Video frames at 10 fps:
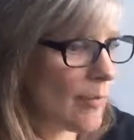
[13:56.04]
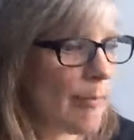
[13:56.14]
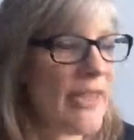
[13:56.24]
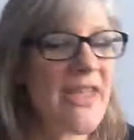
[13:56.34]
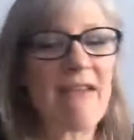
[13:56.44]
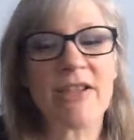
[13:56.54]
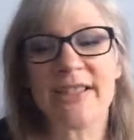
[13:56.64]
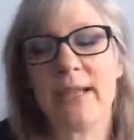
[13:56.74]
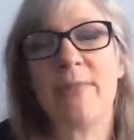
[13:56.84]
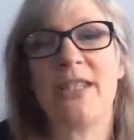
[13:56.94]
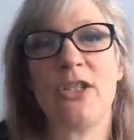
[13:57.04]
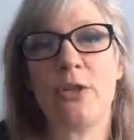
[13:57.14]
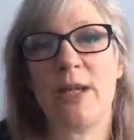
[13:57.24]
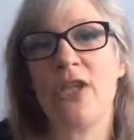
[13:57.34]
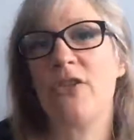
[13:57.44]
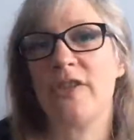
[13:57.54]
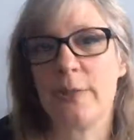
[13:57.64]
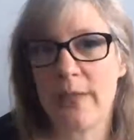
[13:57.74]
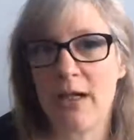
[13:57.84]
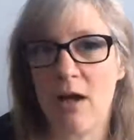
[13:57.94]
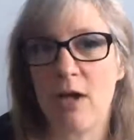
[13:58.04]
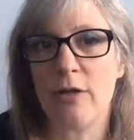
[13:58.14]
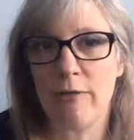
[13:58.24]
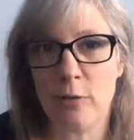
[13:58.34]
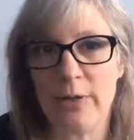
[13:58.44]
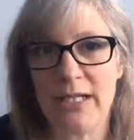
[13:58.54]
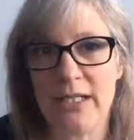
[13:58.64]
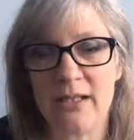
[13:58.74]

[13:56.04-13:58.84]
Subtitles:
But there are some situations that we can't avoid.